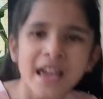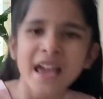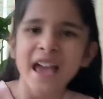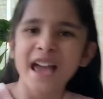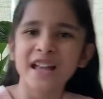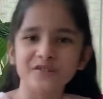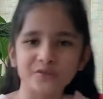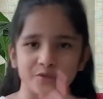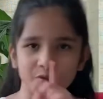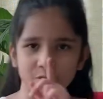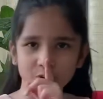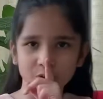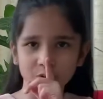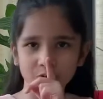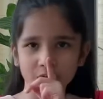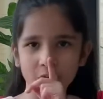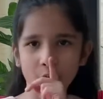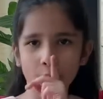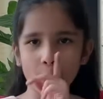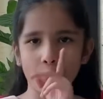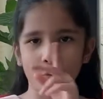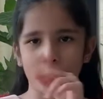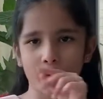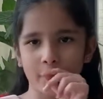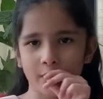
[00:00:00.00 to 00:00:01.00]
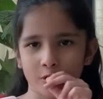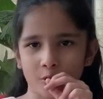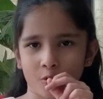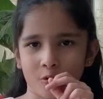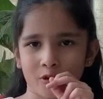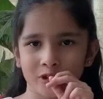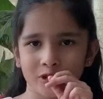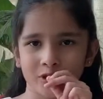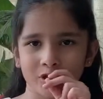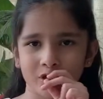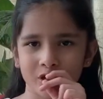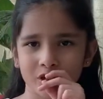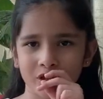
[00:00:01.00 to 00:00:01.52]
And just one
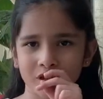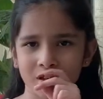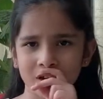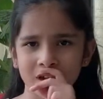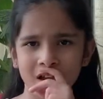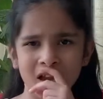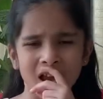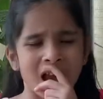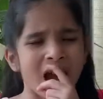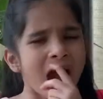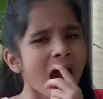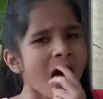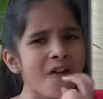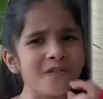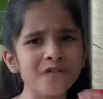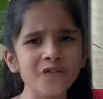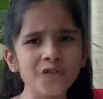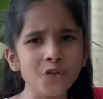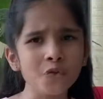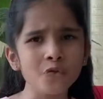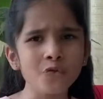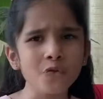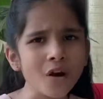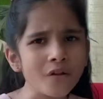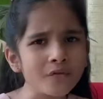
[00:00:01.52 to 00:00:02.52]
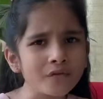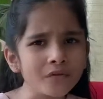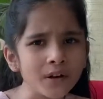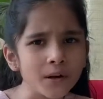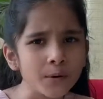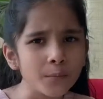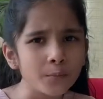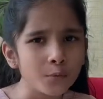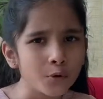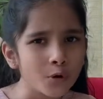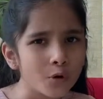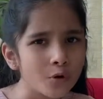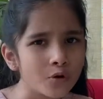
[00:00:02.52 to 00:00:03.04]
question. Have you ever
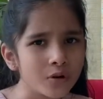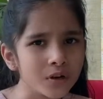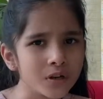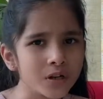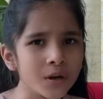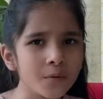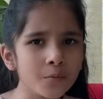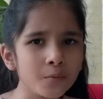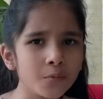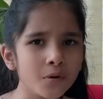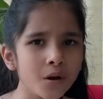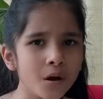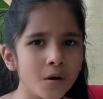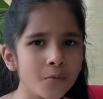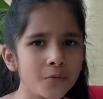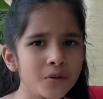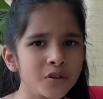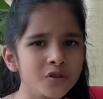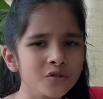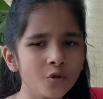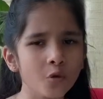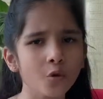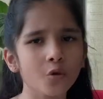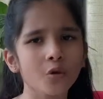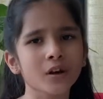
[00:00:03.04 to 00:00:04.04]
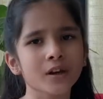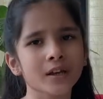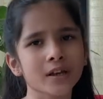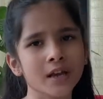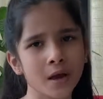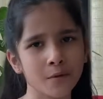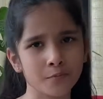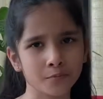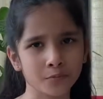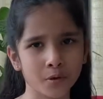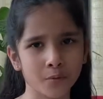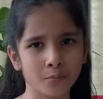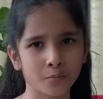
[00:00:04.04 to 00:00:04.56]
broken a promise or
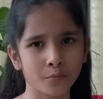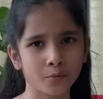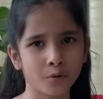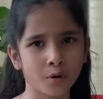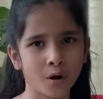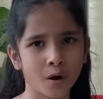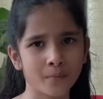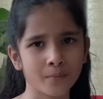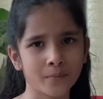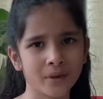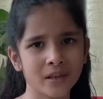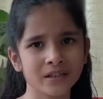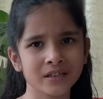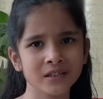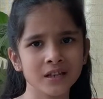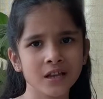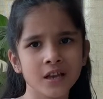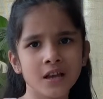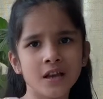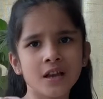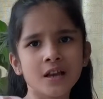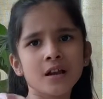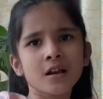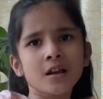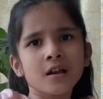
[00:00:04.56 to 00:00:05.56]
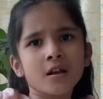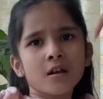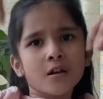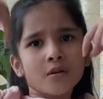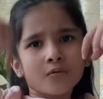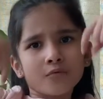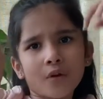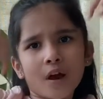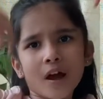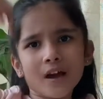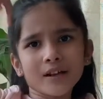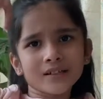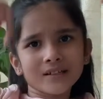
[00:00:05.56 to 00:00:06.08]
kept a promise?
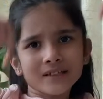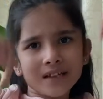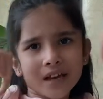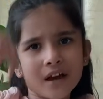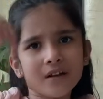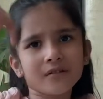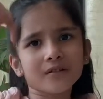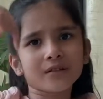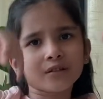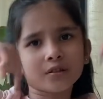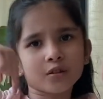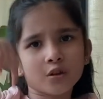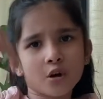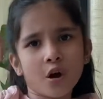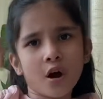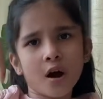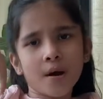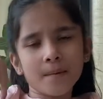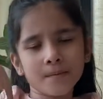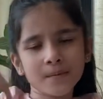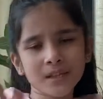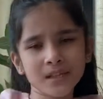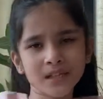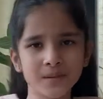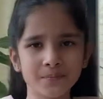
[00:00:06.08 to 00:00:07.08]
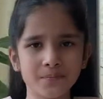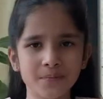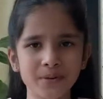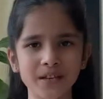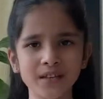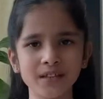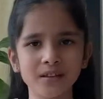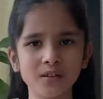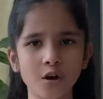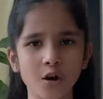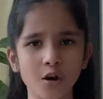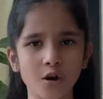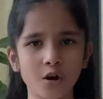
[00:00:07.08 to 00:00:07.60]
Write down in the comments
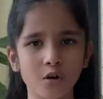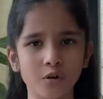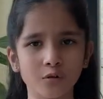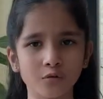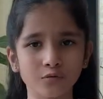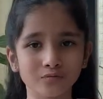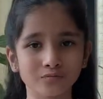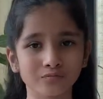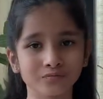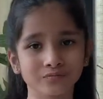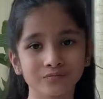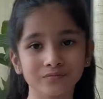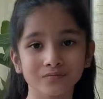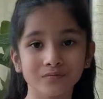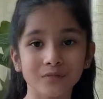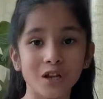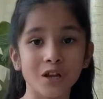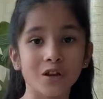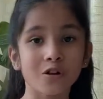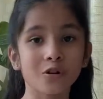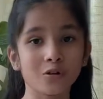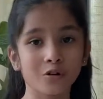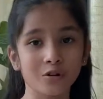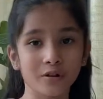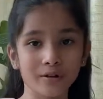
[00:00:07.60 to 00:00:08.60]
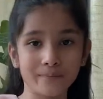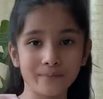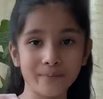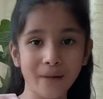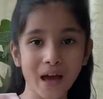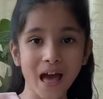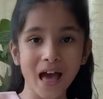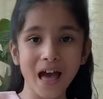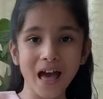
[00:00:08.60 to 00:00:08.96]
below. Goodbye.